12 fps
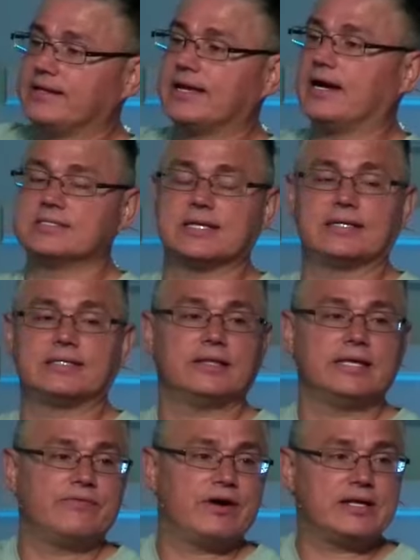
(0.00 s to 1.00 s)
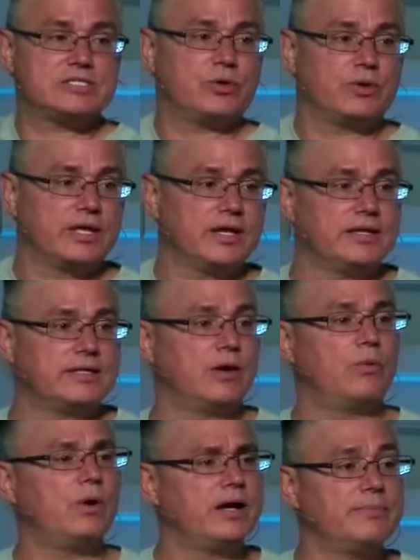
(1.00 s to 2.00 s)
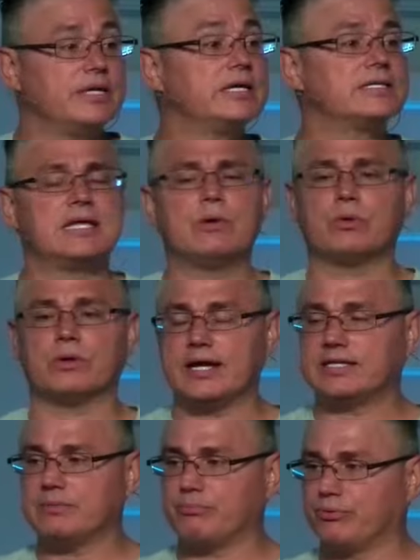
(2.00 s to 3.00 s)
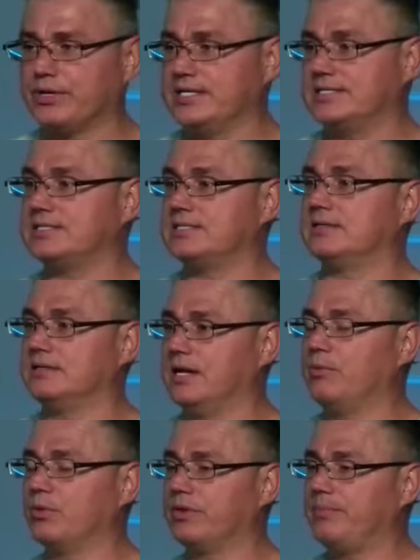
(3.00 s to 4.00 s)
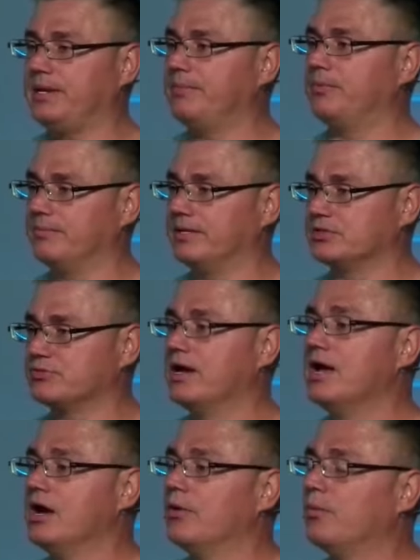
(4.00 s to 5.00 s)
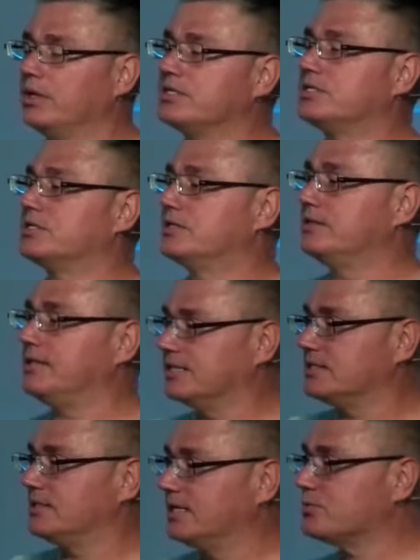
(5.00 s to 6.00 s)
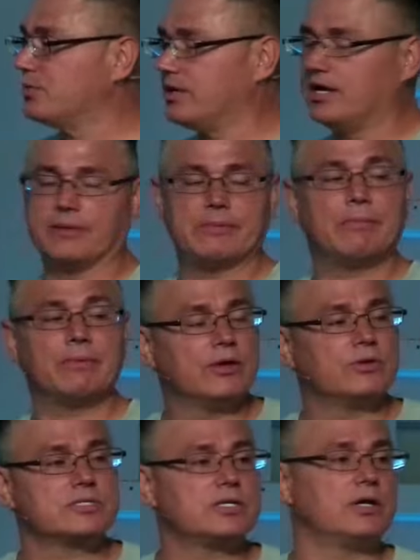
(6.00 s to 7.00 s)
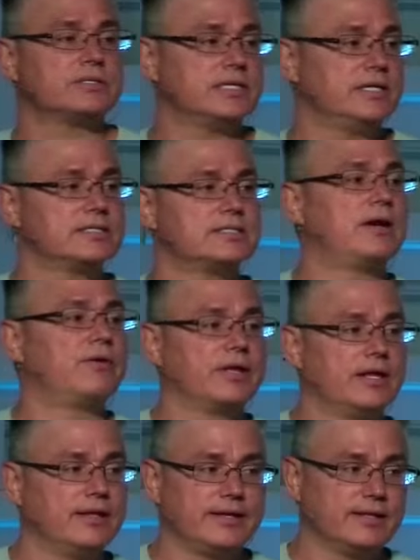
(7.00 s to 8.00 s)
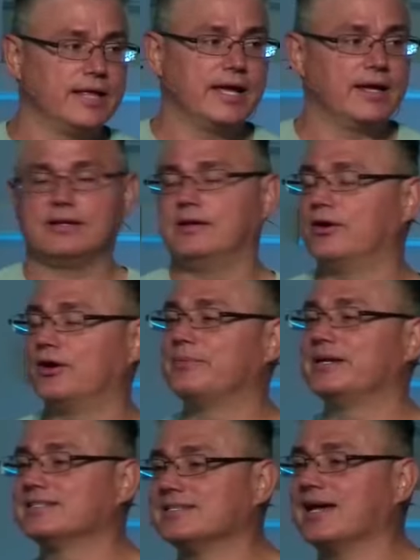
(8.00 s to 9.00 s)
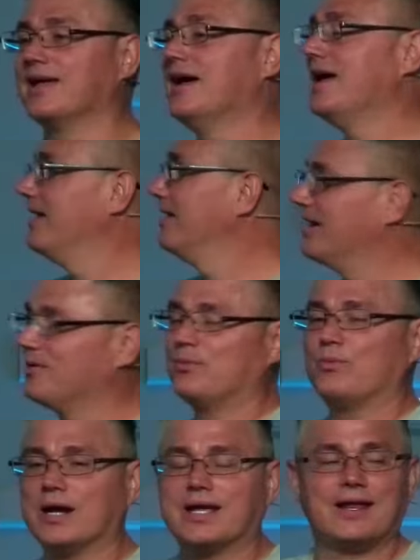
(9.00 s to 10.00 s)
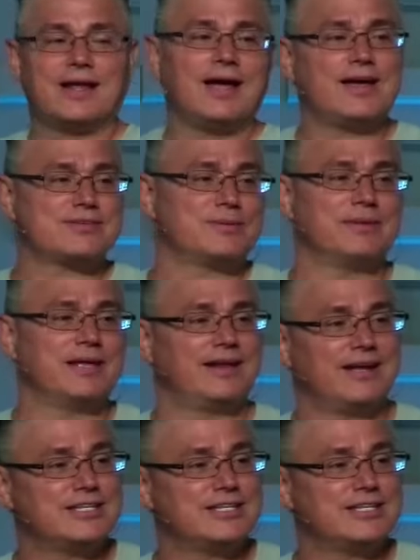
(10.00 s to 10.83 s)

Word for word: God's like, the Levites don't get anything. Why? Because they were like the priests, they were the people in ministry, which that, that's what I am. I'm a little salty because I don't get any land. You know what I mean? It's like, like why can't I have some land?